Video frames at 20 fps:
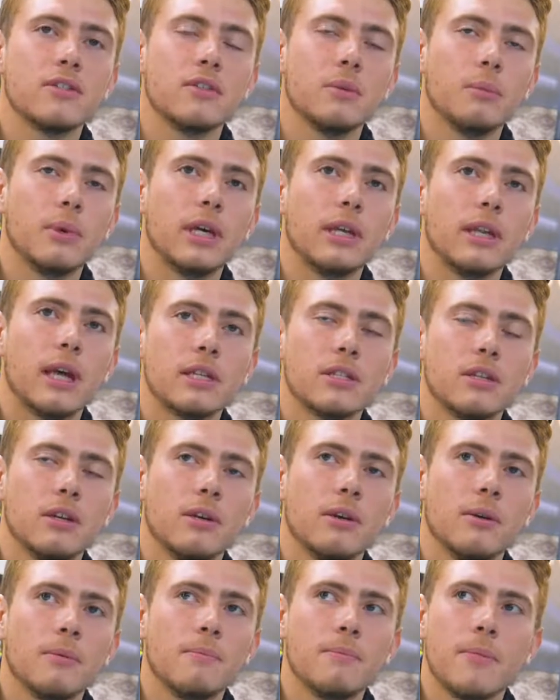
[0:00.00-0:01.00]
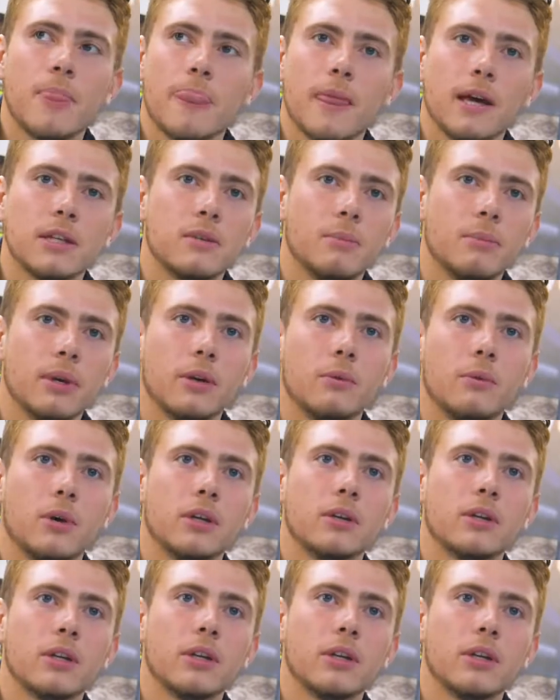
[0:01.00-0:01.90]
For me, that's a big one,